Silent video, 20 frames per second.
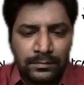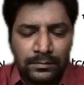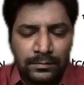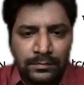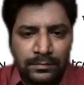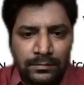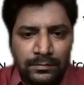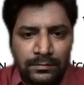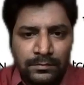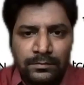
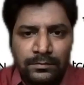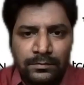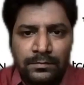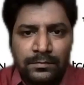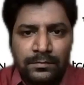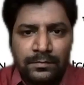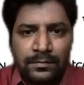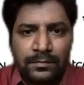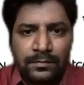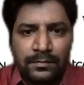See,
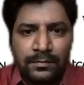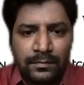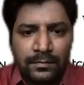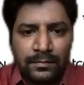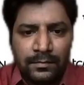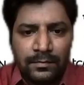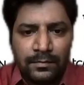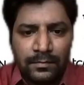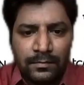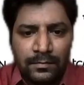
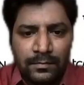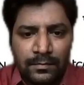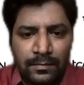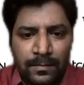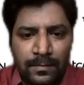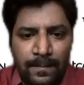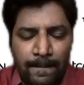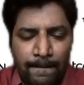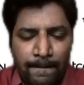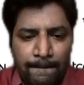you should
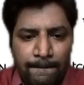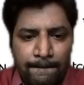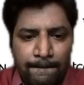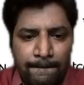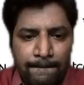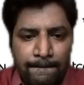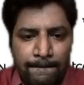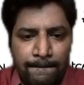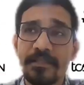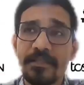understand
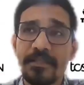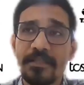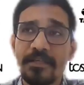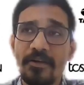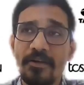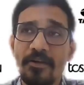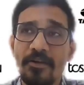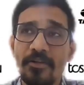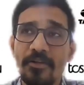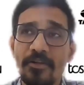that
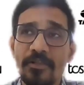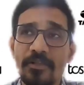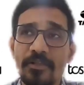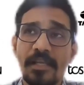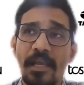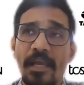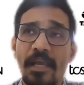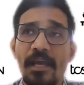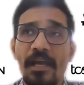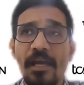all
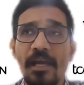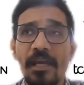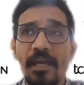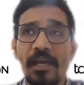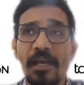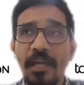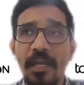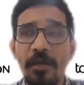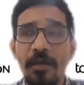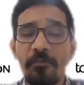these AI
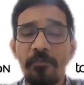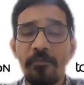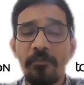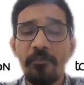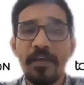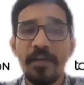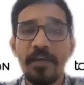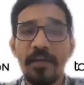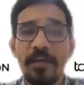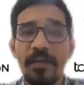and
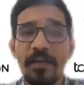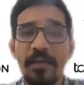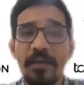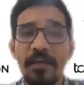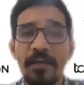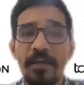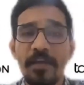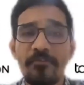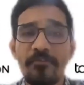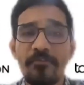ML, every
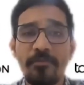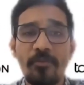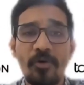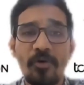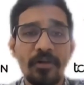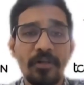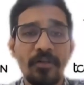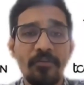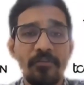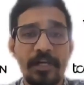model, whatever
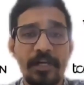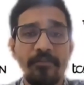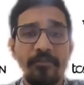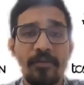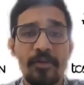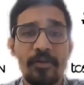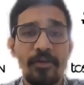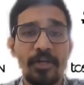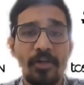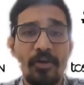you are
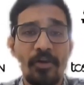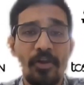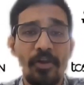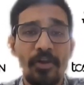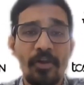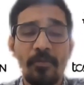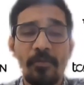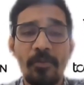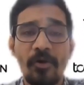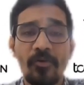talking about,
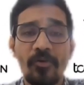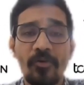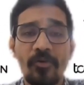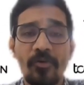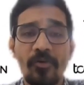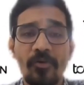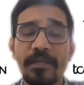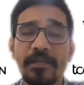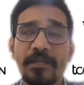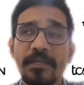
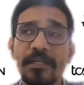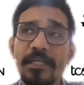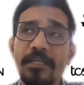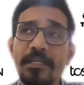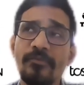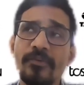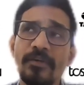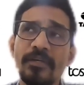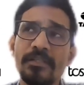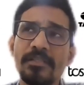
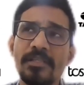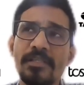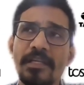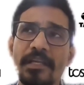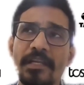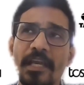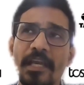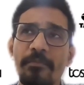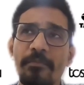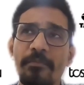it came into
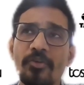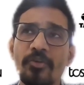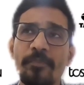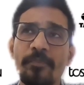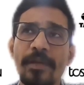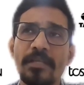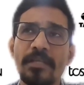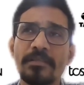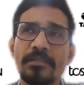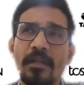picture
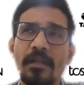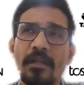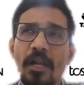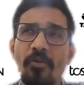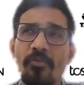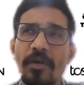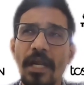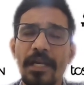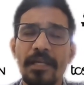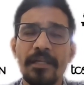around
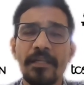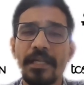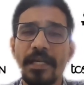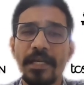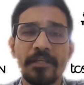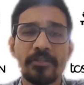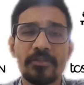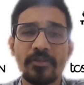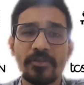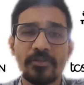1980s or
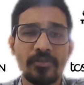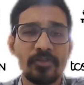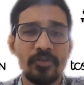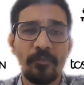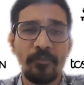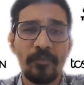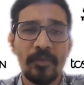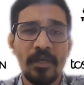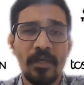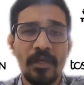so,
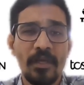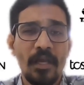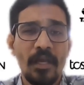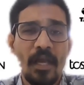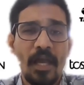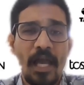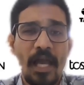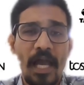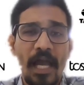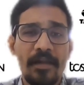
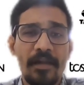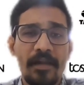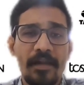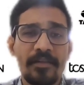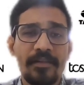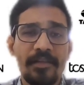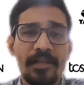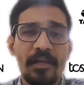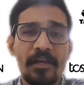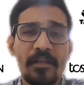and
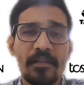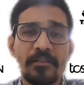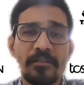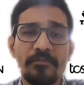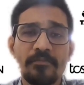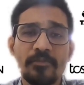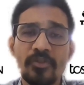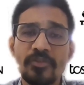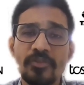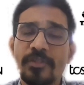there the most
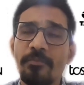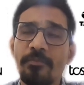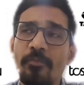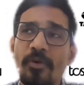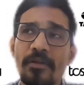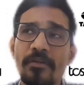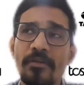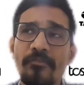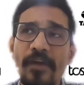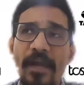important
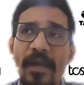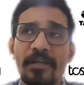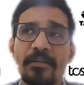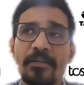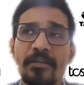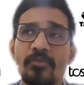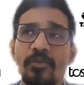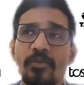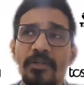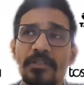factor
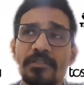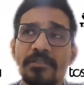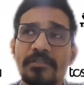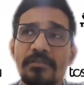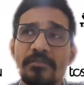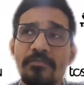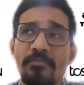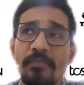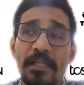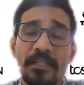was
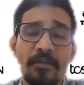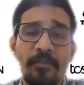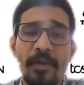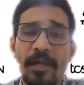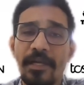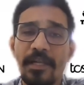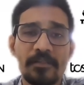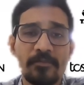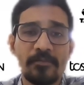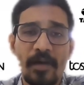mathematics
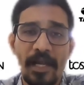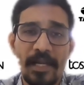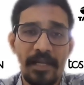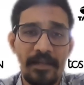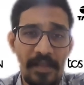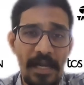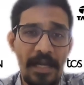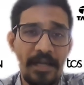behind that.